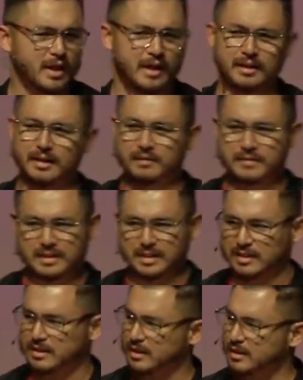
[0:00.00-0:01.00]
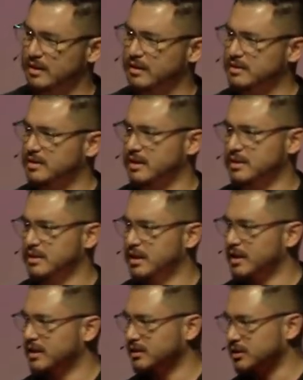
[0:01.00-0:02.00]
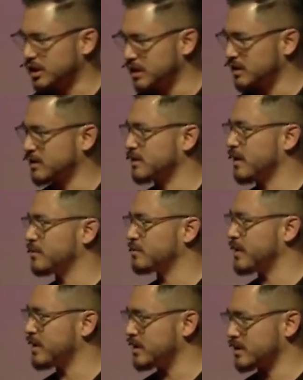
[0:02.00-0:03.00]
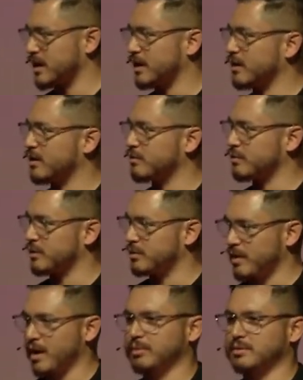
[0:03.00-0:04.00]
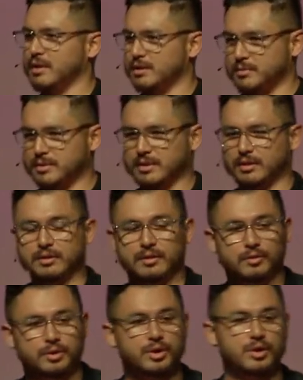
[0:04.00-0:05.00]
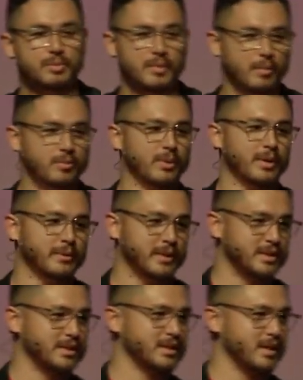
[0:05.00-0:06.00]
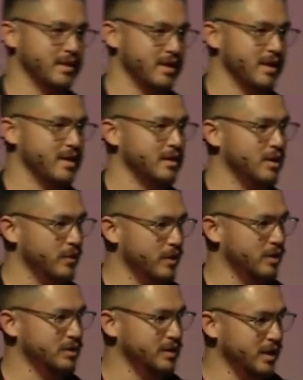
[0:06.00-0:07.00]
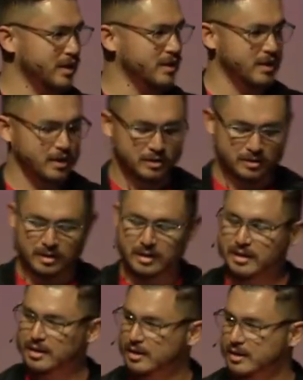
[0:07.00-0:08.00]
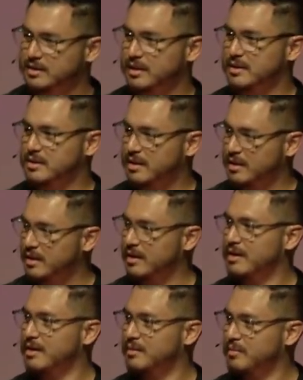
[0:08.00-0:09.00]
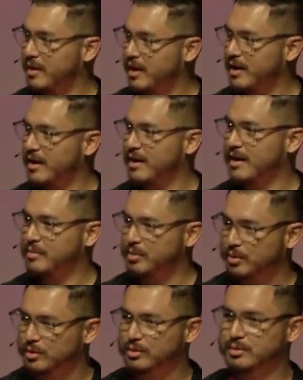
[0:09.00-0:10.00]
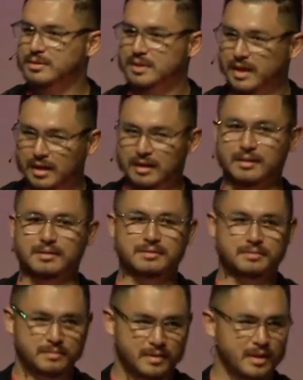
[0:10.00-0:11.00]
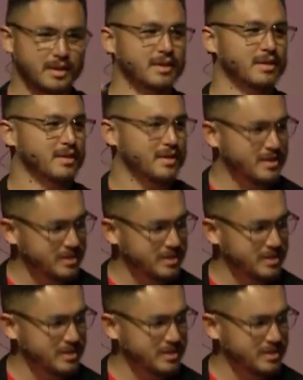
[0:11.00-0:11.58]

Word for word: and it even says it in there. It says, Jesus loves me, this I know, for the Bible tells me so. You know, do you remember what it says at the end? Can we all sing it together? It says, the Bible tells me